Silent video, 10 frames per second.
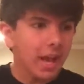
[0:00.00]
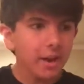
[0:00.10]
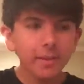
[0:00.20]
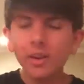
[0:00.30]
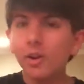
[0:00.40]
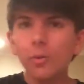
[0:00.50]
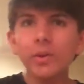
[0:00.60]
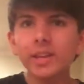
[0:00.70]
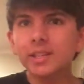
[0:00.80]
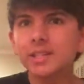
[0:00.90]
And I mean,
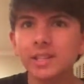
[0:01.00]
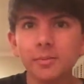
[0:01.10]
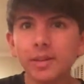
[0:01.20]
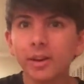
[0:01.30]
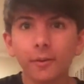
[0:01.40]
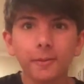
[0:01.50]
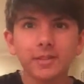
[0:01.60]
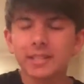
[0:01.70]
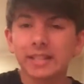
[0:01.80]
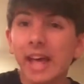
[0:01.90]
we get to see him get
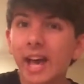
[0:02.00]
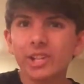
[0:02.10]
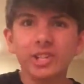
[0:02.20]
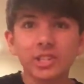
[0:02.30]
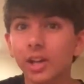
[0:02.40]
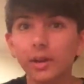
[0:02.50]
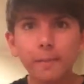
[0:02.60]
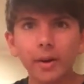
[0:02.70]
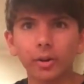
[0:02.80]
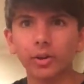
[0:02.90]
almost slashed, his gun
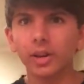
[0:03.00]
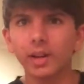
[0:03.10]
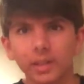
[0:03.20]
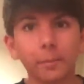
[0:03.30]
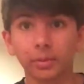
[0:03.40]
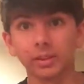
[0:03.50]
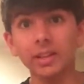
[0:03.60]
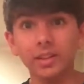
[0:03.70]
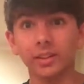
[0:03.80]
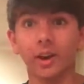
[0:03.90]
barrel cut
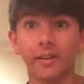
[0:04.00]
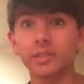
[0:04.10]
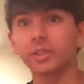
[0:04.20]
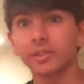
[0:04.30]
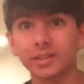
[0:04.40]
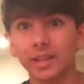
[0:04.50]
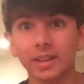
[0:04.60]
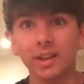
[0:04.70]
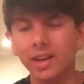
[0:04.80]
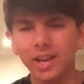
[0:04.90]
completely off, so it's
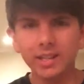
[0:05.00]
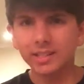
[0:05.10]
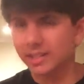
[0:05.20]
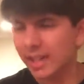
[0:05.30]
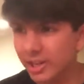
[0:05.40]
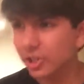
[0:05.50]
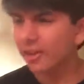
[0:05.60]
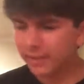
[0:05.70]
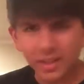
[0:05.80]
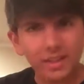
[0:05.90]
like, it's slashed
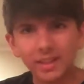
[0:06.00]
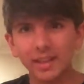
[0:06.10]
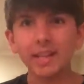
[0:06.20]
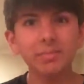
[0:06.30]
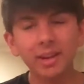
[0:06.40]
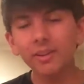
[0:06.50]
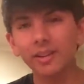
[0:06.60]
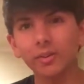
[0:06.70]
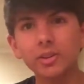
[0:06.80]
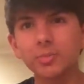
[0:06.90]
off. And then in the next panel,
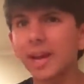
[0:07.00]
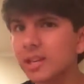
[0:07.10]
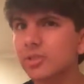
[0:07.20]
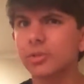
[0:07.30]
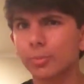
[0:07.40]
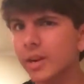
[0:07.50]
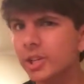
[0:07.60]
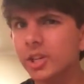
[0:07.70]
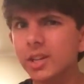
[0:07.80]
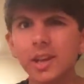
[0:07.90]
it grows back, so his
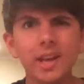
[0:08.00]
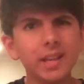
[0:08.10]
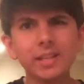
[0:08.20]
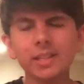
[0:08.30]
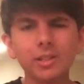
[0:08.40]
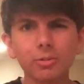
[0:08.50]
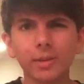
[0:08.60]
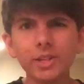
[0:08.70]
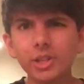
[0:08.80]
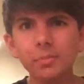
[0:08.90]
reishi, he says his
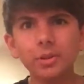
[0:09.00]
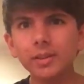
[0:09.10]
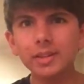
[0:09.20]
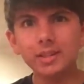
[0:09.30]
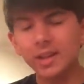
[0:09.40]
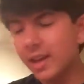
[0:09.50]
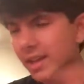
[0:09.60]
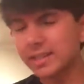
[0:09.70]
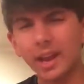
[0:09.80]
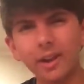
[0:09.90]
reishi ability is,
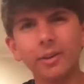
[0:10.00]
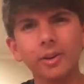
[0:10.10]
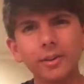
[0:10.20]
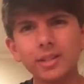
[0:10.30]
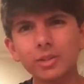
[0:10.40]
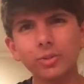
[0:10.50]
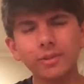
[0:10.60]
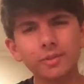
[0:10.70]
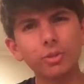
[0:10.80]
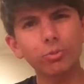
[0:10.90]
his arrow is sort
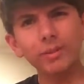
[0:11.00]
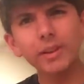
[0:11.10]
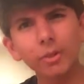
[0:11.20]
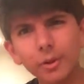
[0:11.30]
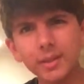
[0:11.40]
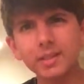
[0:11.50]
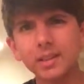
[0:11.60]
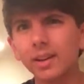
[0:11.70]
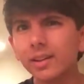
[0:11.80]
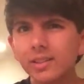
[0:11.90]
of to regrow his
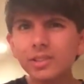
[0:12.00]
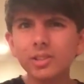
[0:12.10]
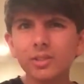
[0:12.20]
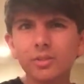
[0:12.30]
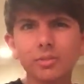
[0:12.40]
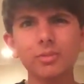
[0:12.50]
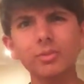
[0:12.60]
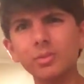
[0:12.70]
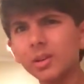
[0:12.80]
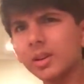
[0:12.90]
gun, so...